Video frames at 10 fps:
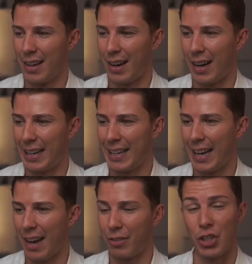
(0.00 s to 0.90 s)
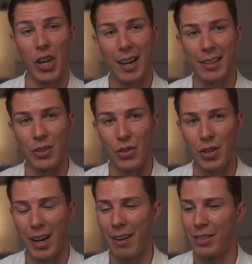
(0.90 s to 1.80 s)
I have a challenge.
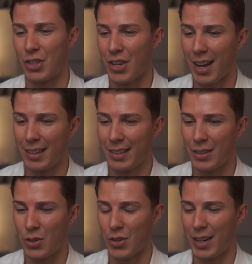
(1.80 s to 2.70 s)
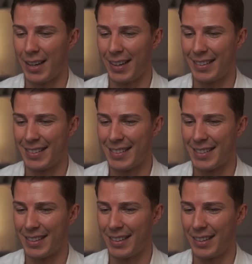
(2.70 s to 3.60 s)

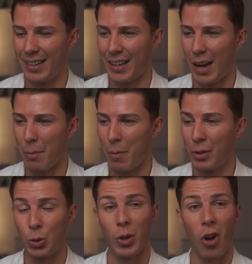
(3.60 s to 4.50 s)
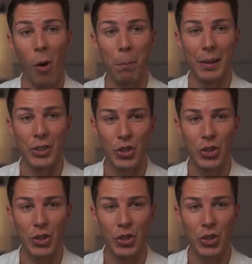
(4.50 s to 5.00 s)
And I'm able to accomplish